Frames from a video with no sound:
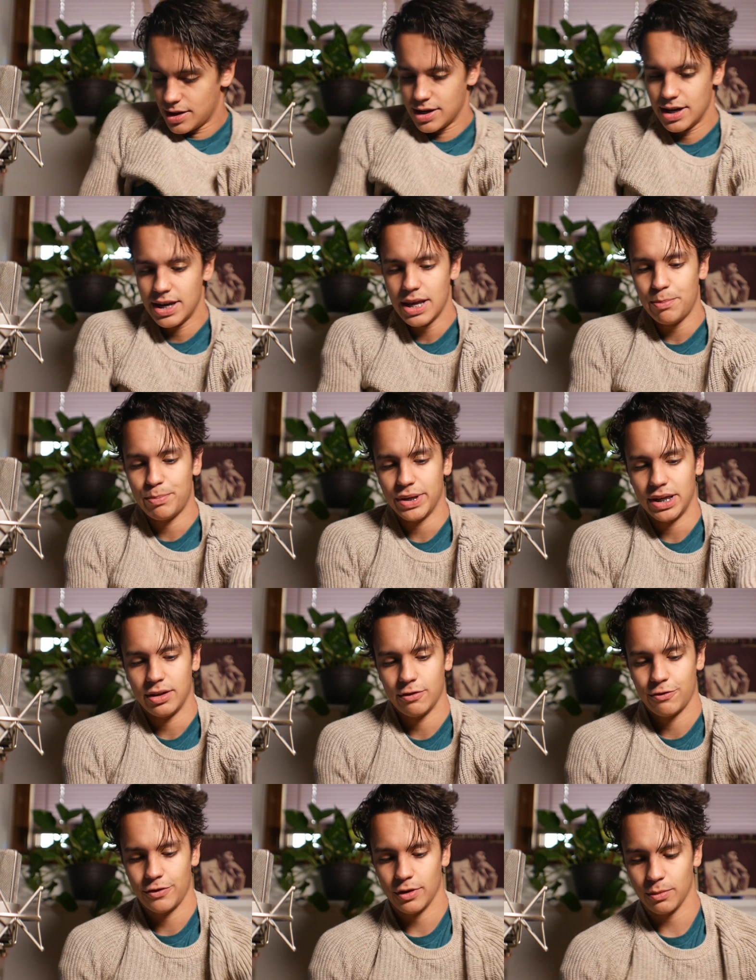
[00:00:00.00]
nippy, you
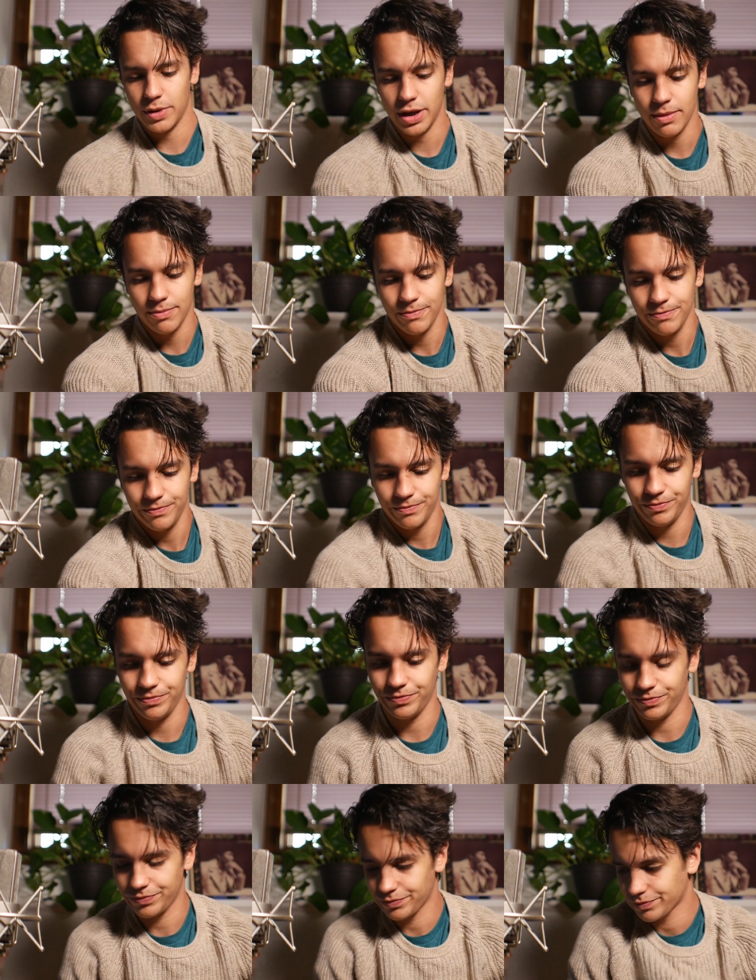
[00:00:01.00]
feel me?
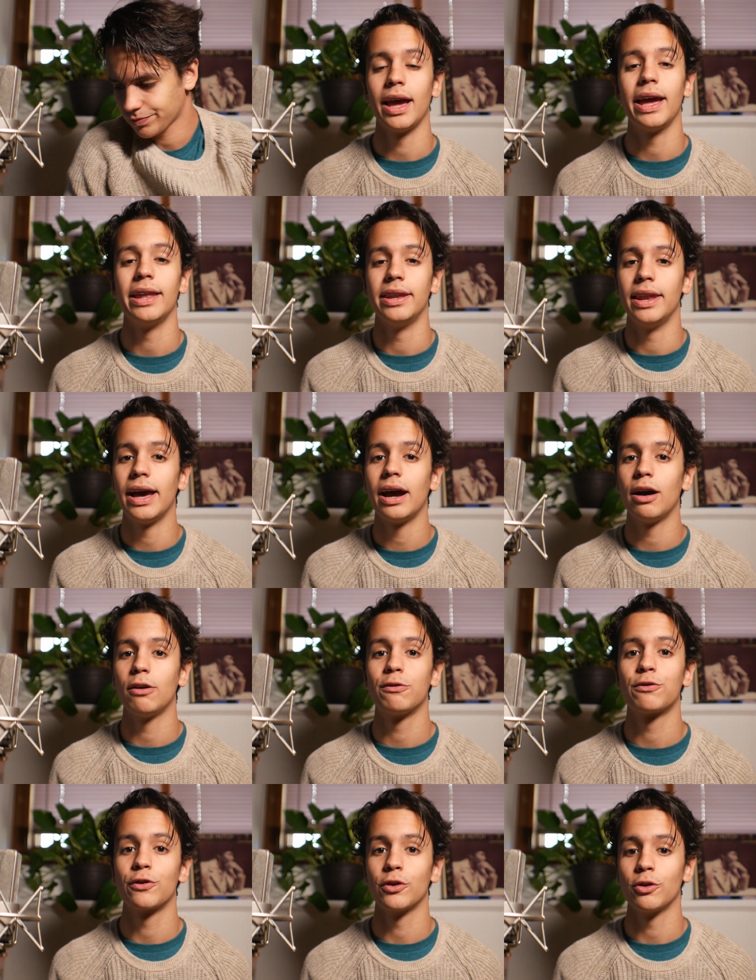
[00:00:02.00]
And now
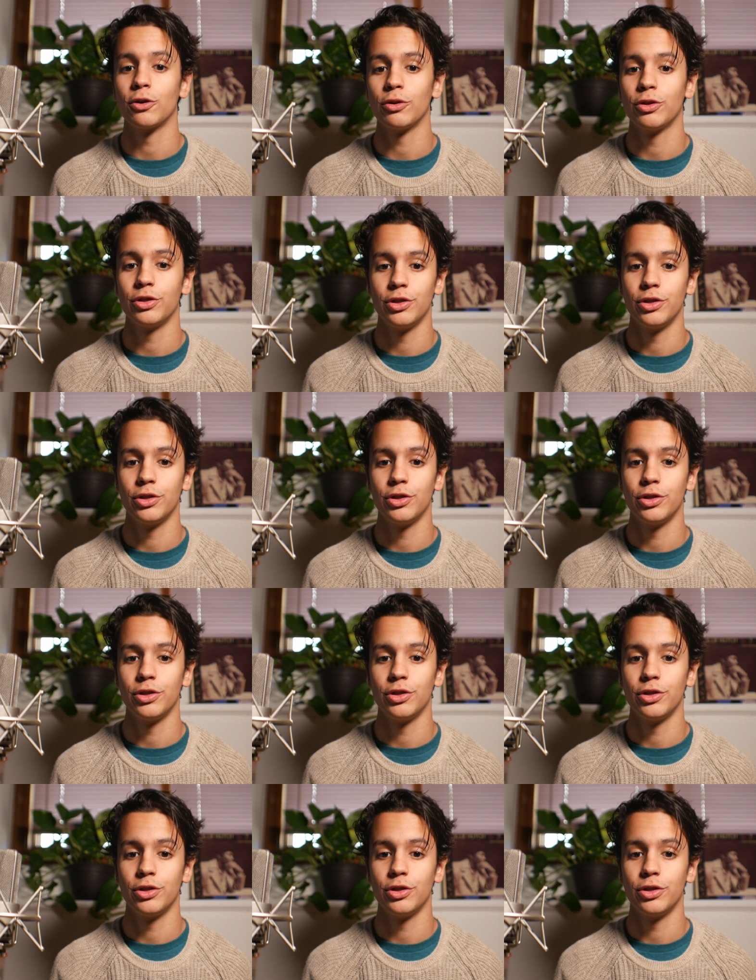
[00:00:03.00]
for